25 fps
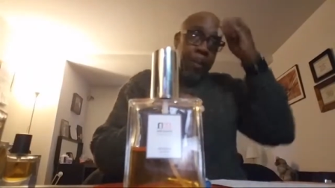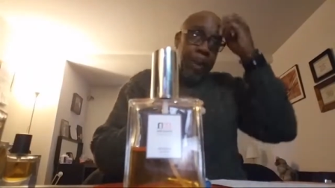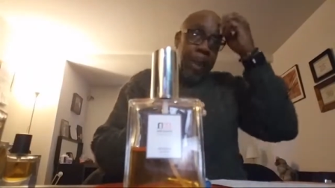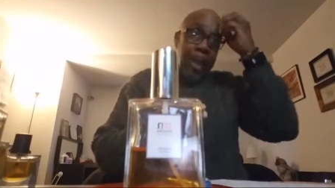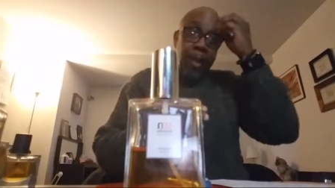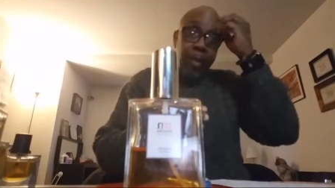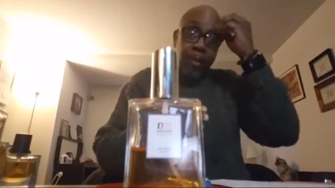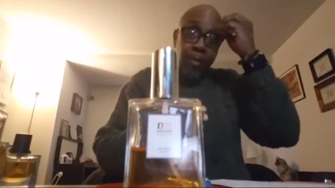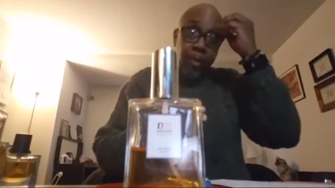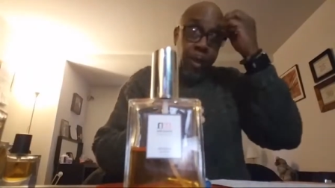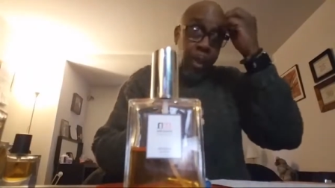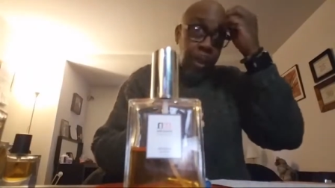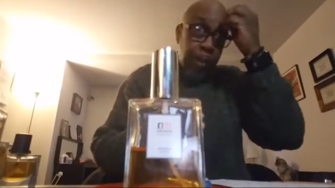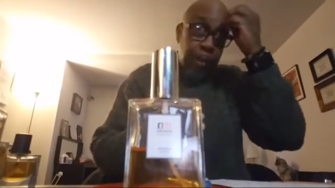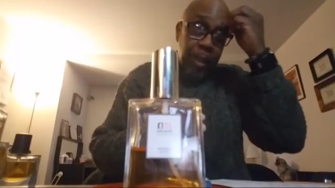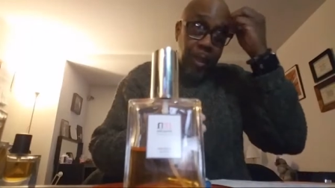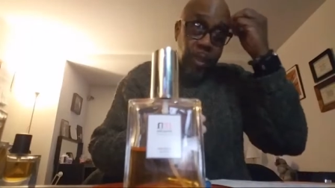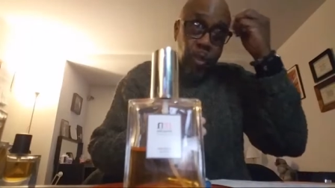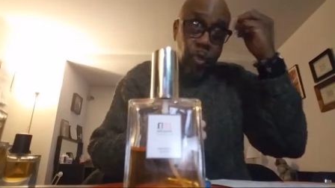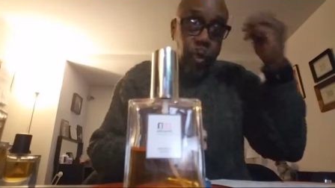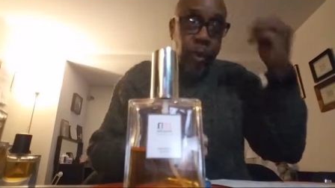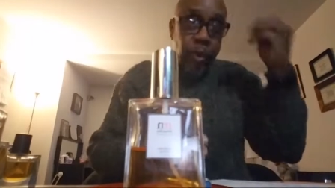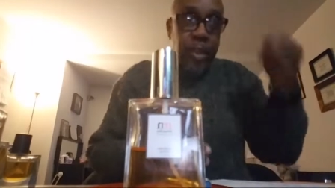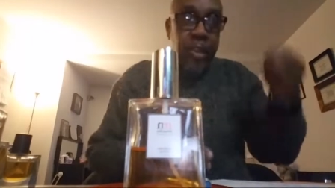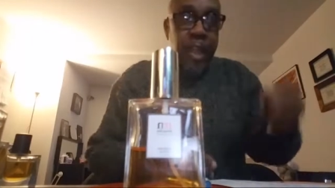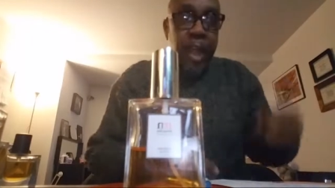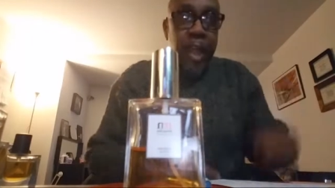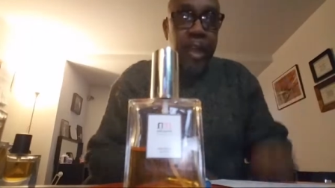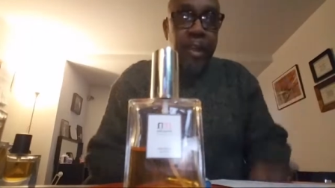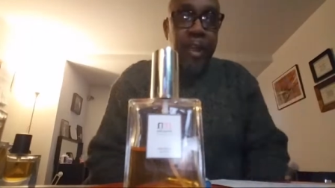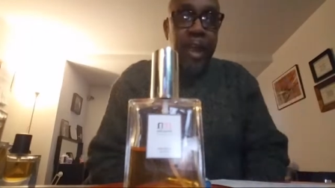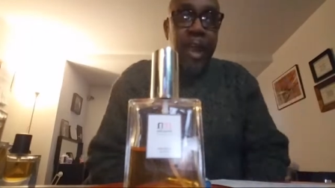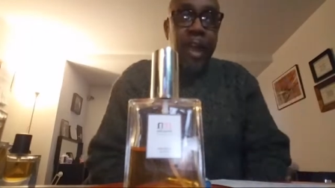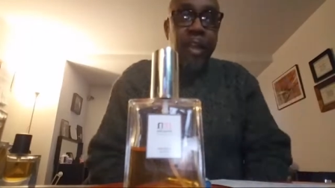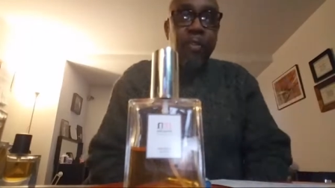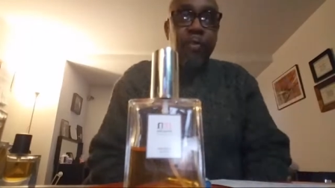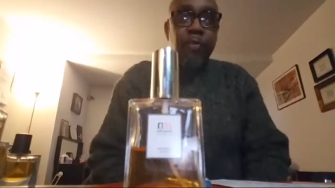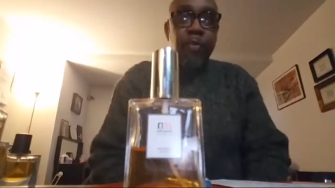man, y'all make twenty thousand
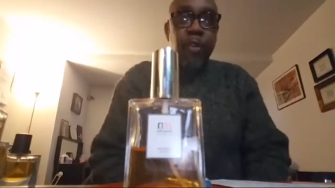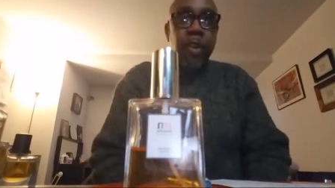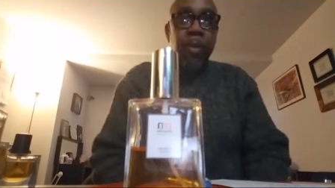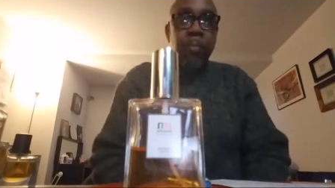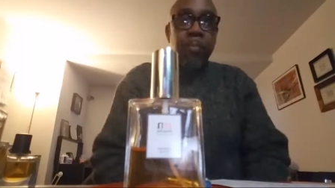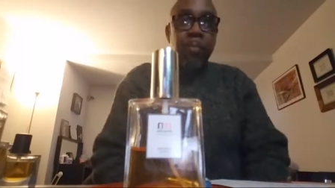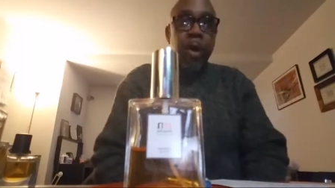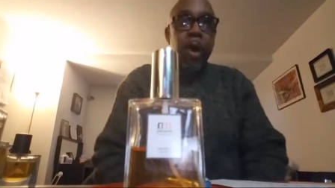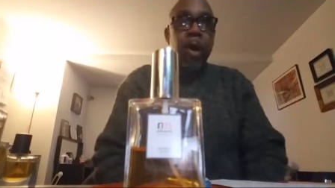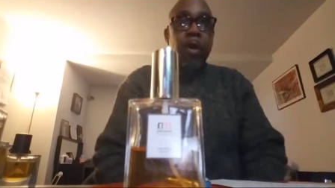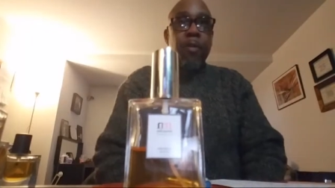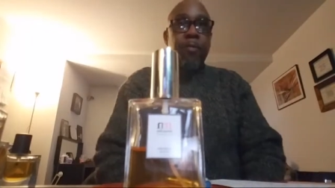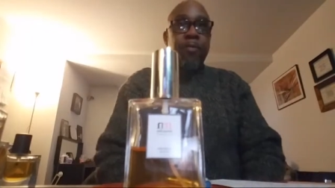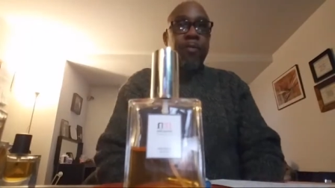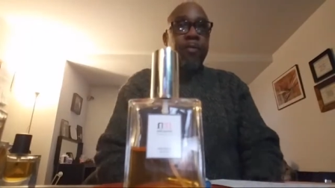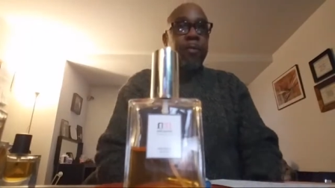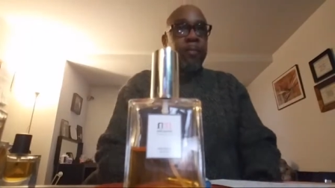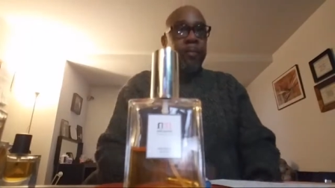dollars a freaking month.